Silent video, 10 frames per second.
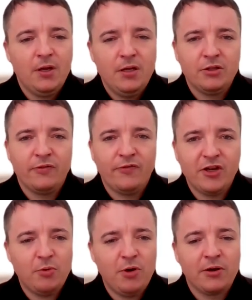So the
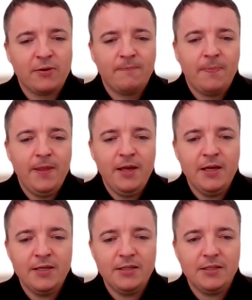first one
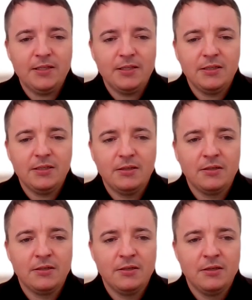is
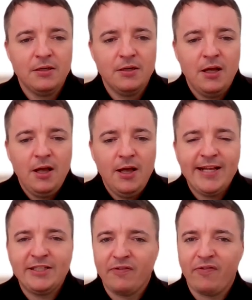
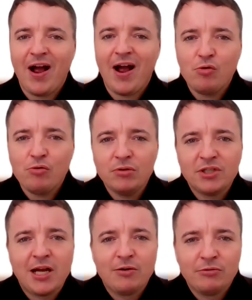it's a vowel
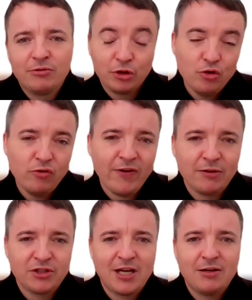sound or 2
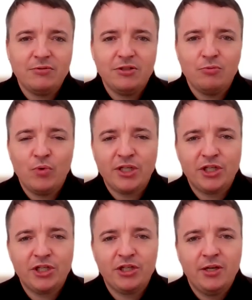vowel sounds,
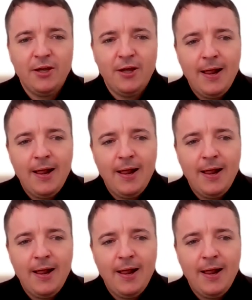which